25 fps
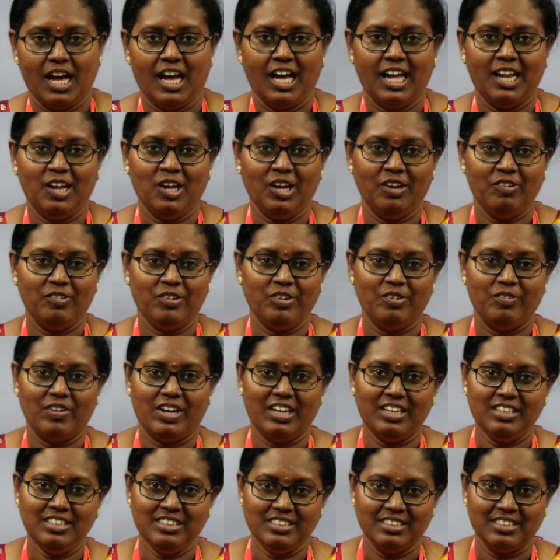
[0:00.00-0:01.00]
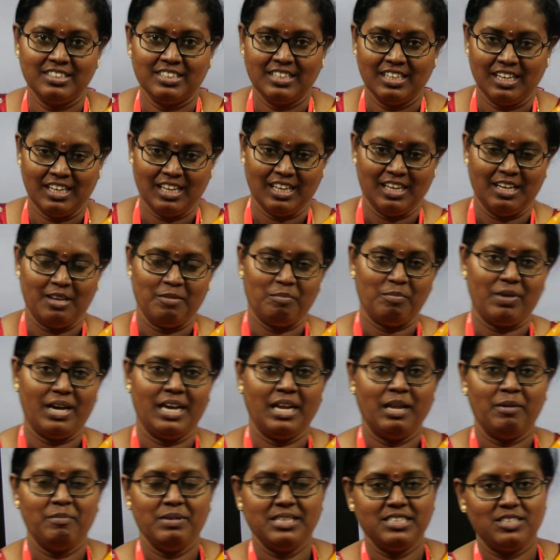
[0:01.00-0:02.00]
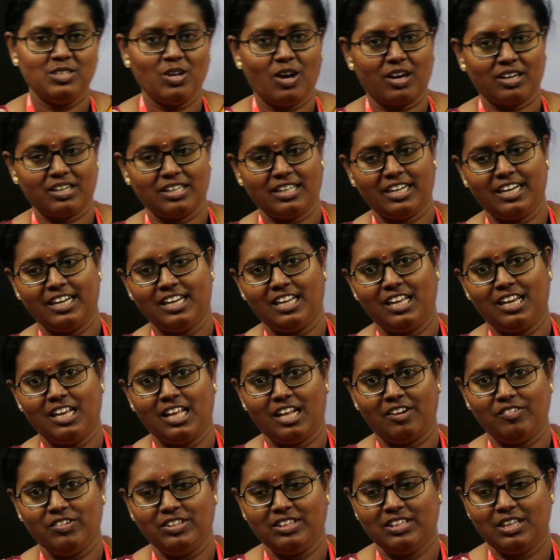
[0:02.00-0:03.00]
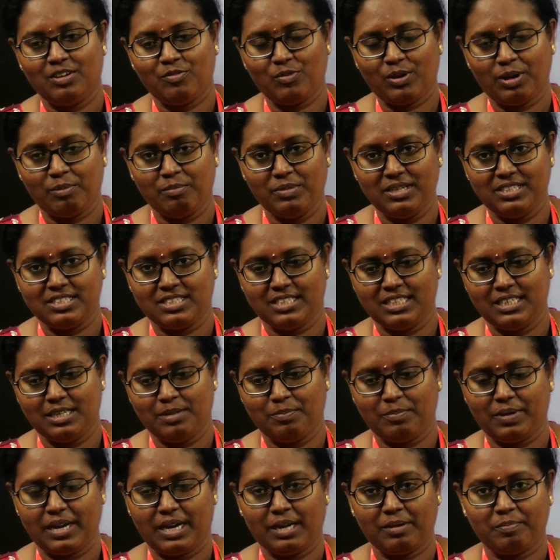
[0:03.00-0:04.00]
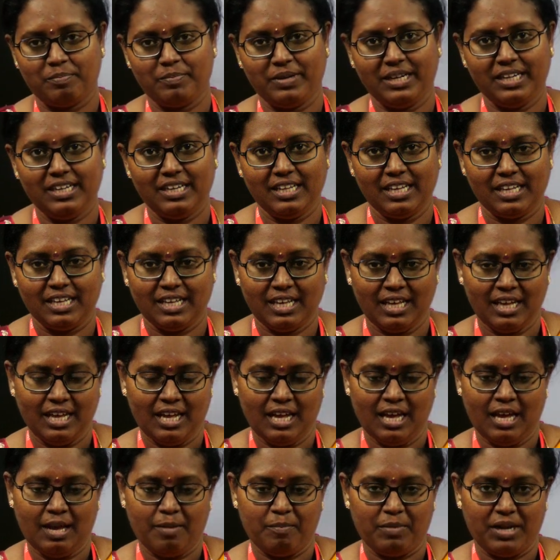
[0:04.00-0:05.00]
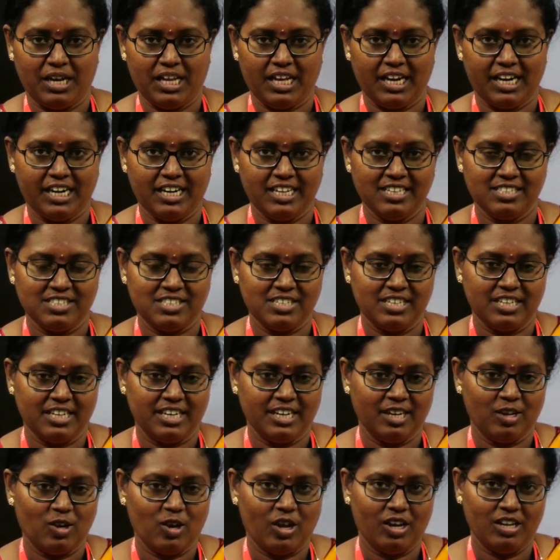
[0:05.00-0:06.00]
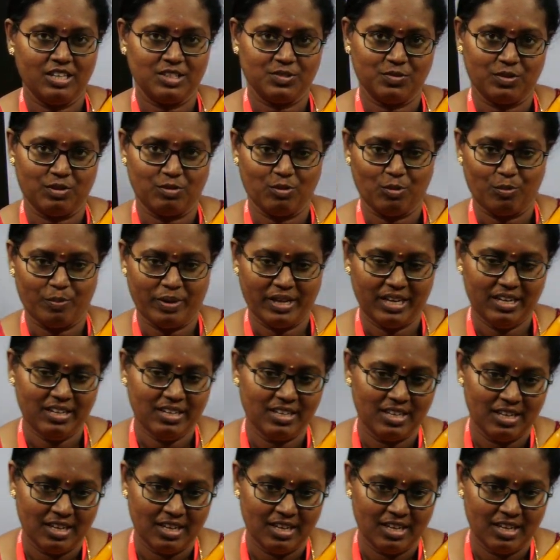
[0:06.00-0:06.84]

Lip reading: Hello everyone, my name is Dr. N L Aravindha from AC Department, Mallarati Engineering College for Women.